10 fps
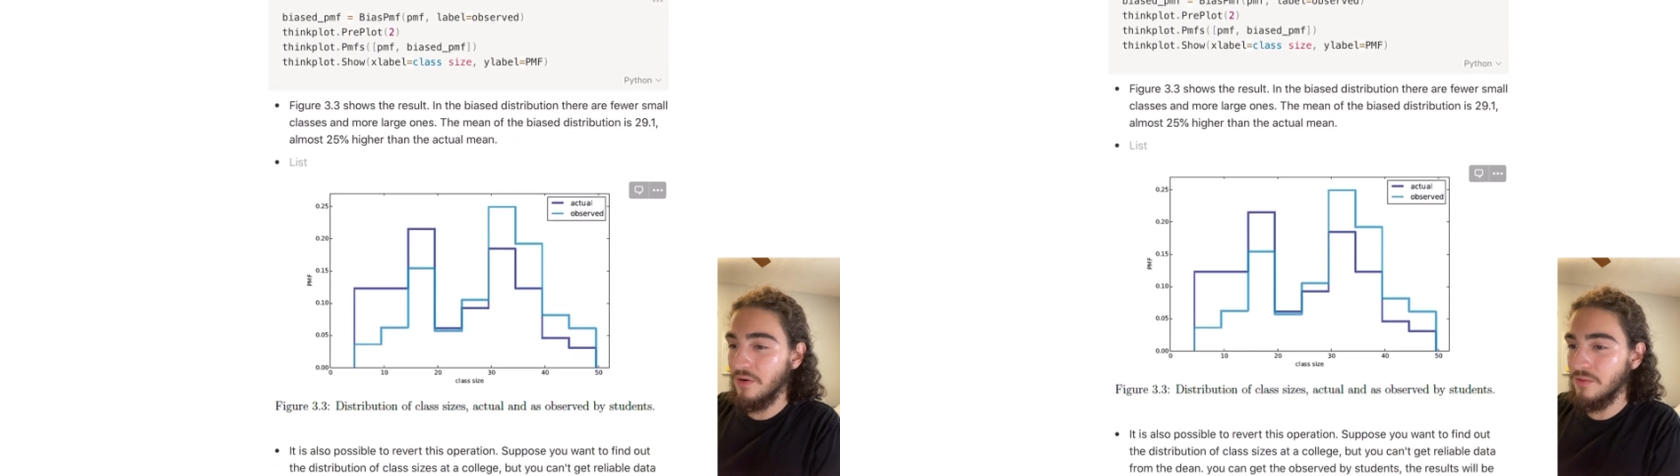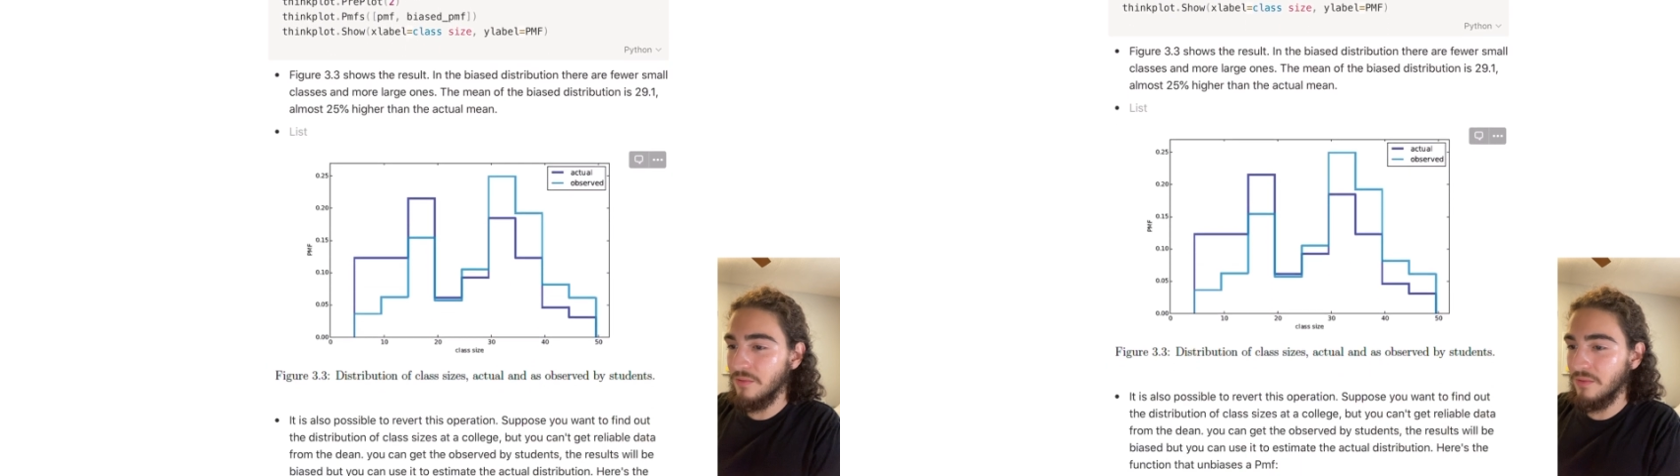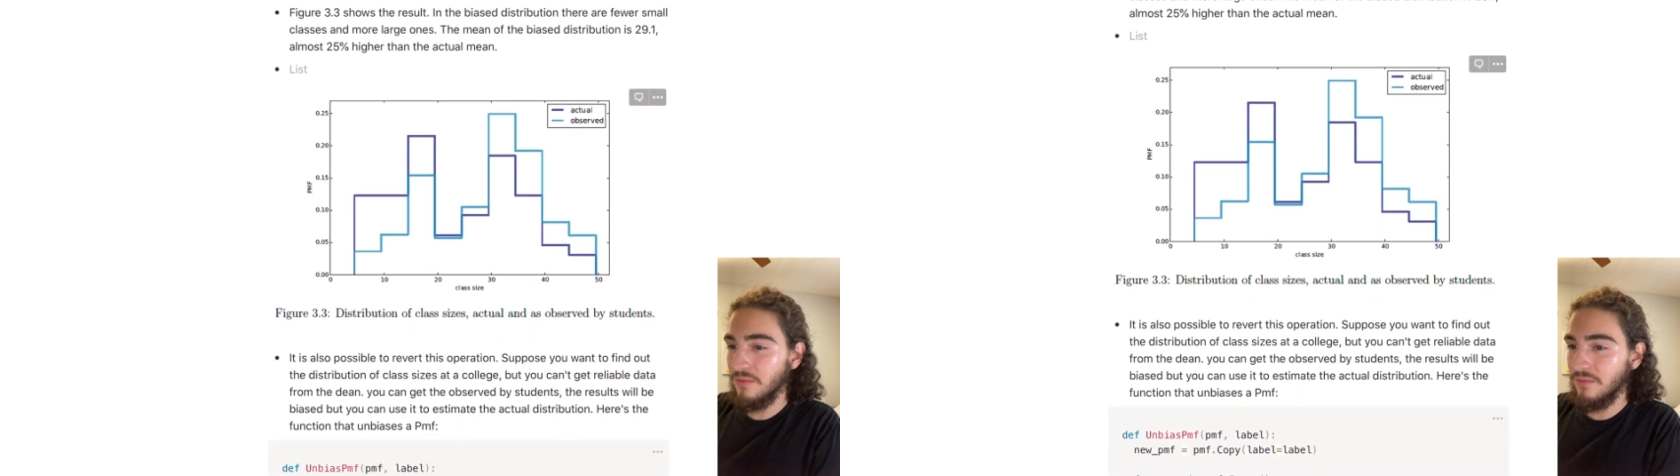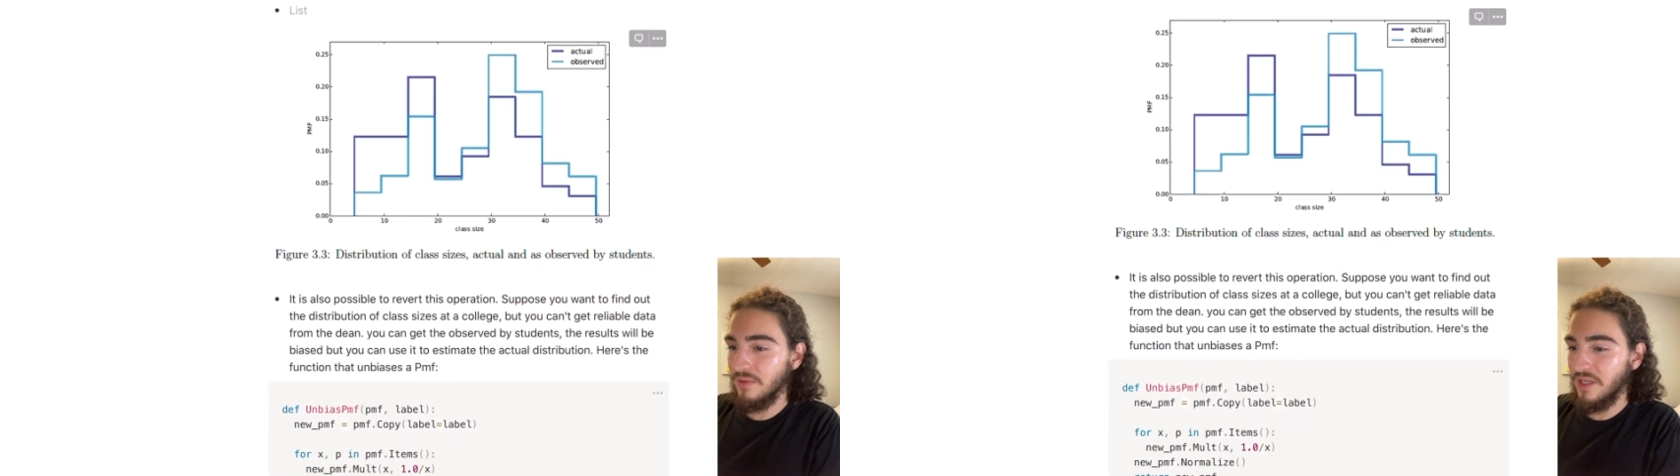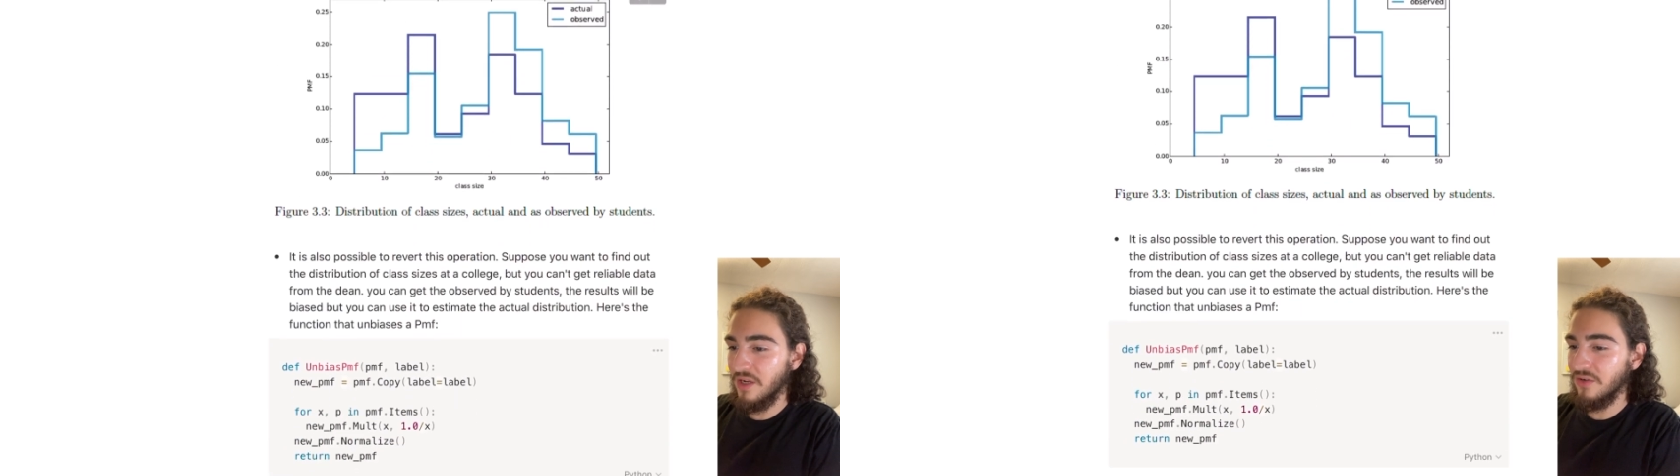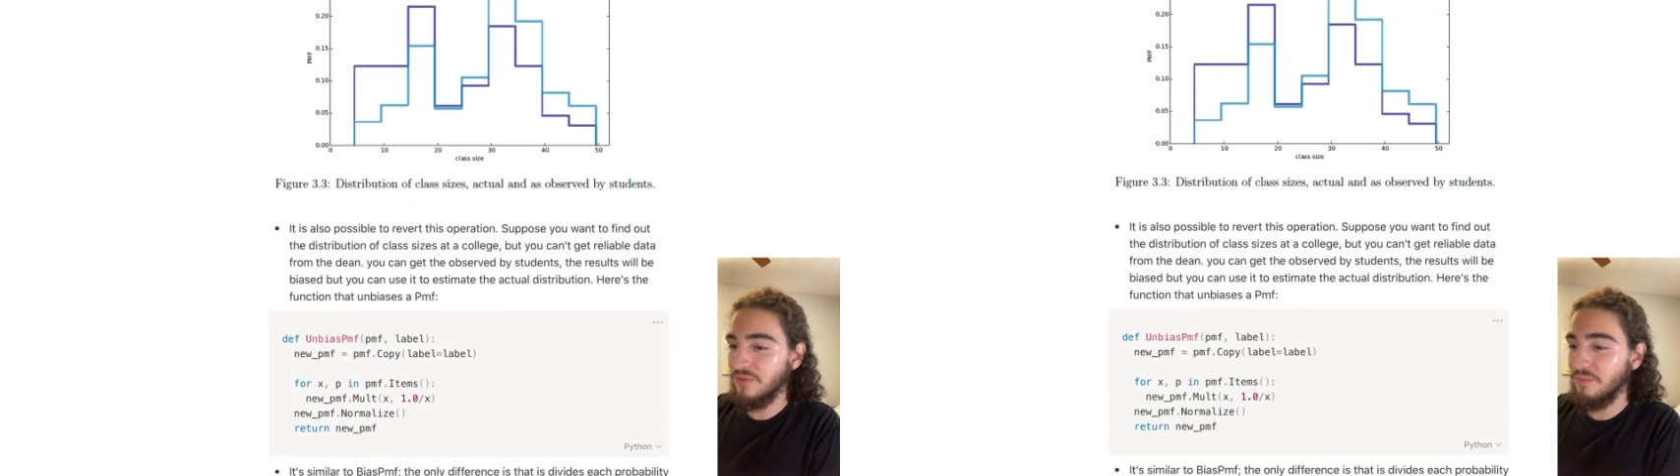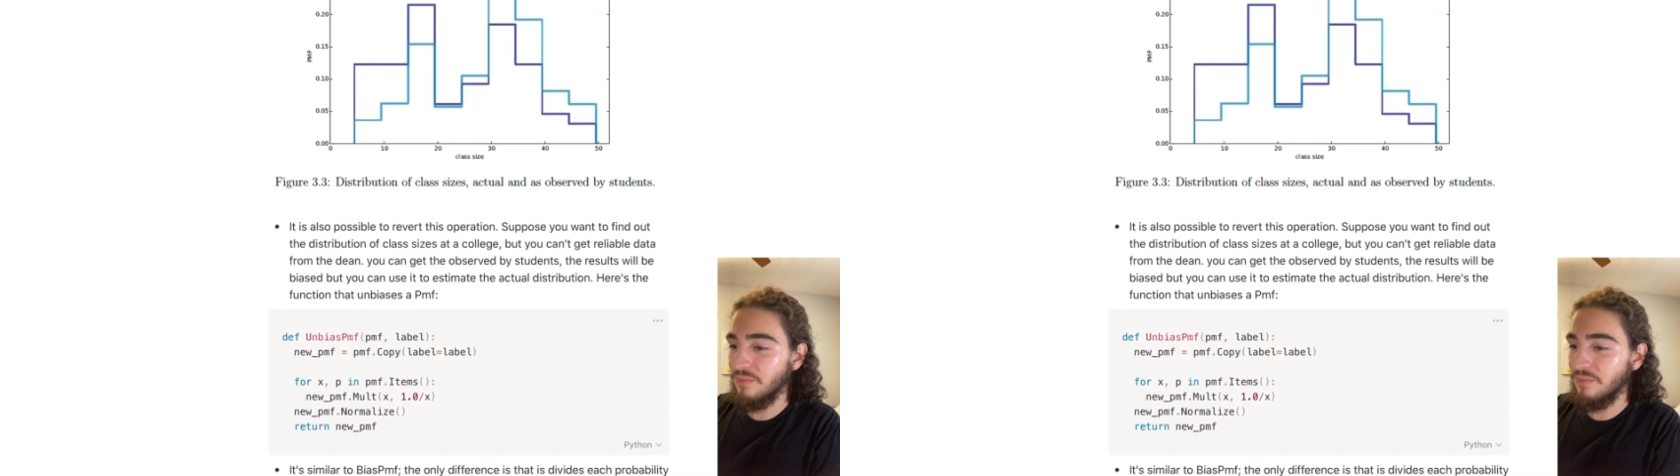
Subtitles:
Oh, here's a